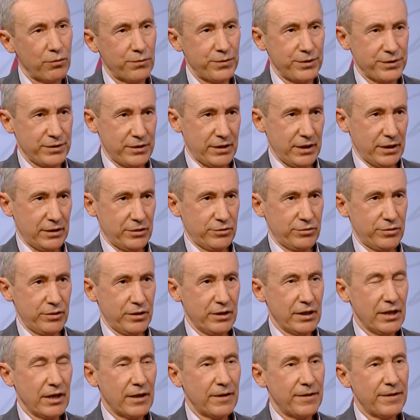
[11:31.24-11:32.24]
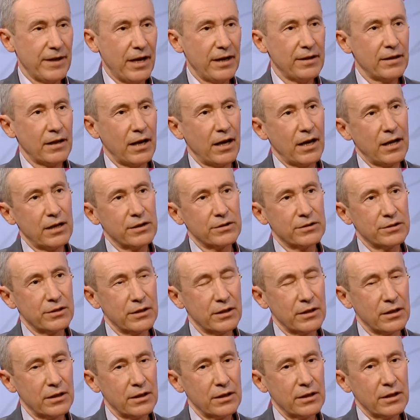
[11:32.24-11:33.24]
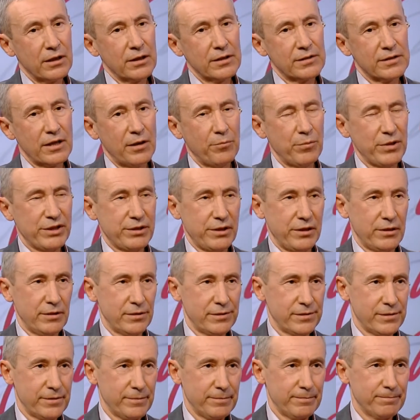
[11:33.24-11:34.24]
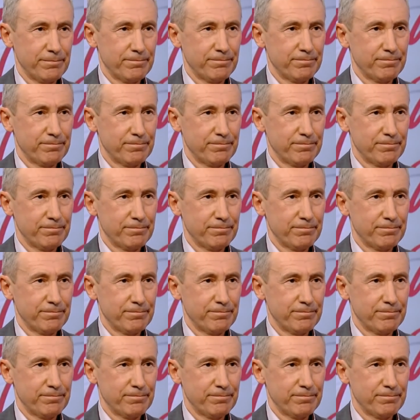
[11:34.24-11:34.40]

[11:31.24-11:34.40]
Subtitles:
of this country than under somebody else.